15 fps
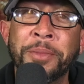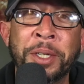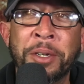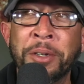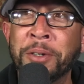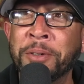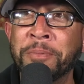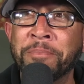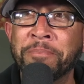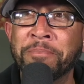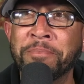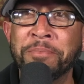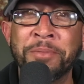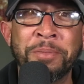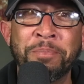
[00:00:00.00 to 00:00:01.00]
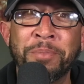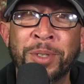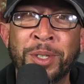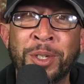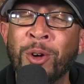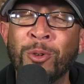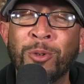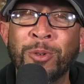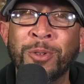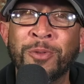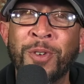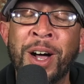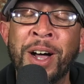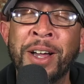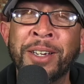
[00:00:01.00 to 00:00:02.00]
Couldn't Snoke was
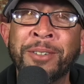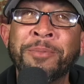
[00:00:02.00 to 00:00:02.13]
fine.